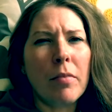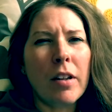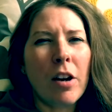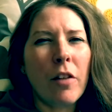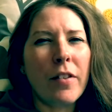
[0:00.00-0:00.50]

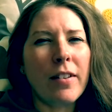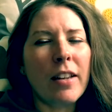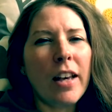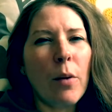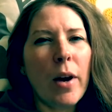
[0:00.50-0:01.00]
I don't know if it's
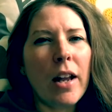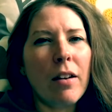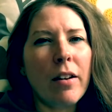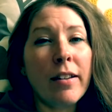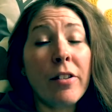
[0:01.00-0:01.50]
DK weight.
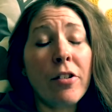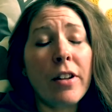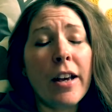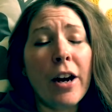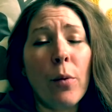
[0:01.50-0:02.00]
It's either
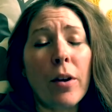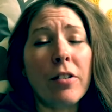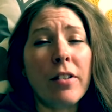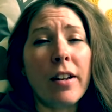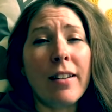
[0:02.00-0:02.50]
DK or worsted.